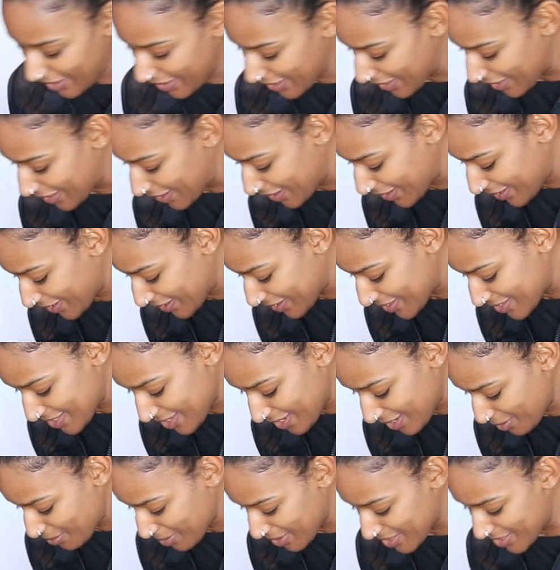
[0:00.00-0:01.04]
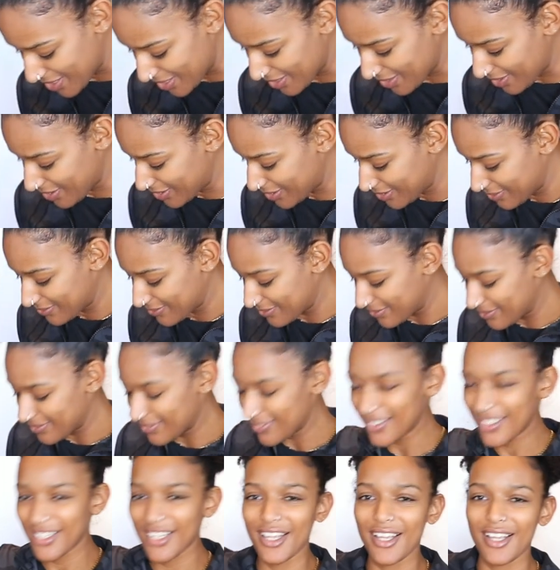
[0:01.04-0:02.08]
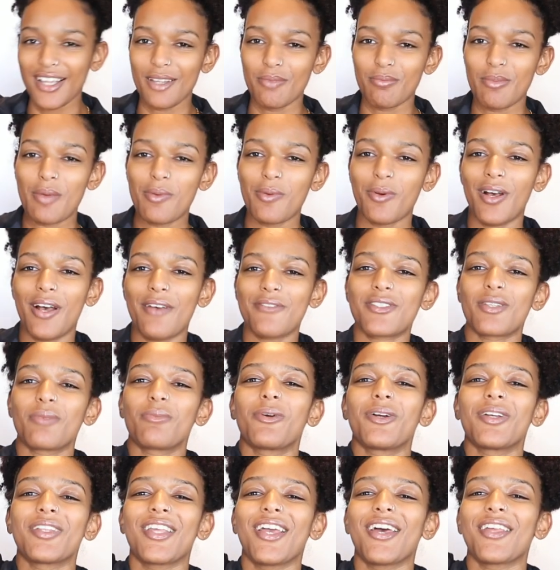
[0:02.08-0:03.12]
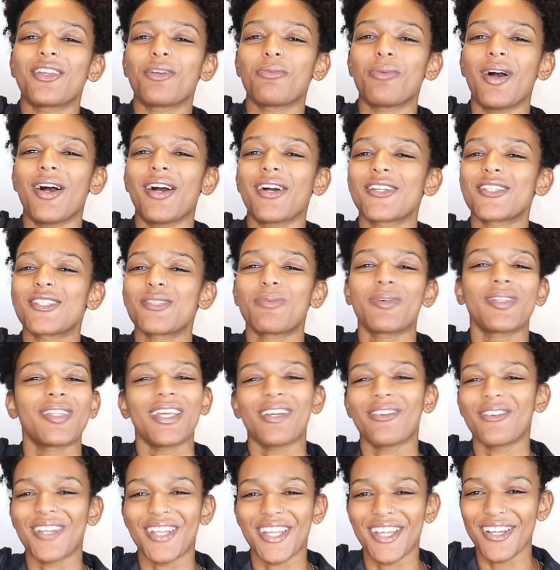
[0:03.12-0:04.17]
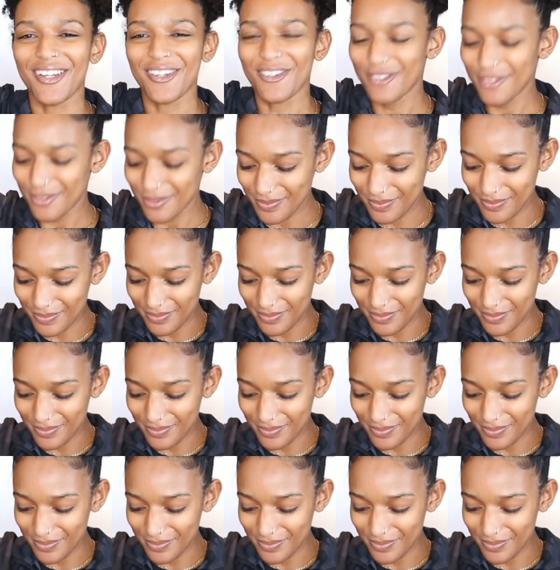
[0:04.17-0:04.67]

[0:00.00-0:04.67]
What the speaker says: I get it. It's not a big deal. Maybe we'll have some more in the other box, but there we go.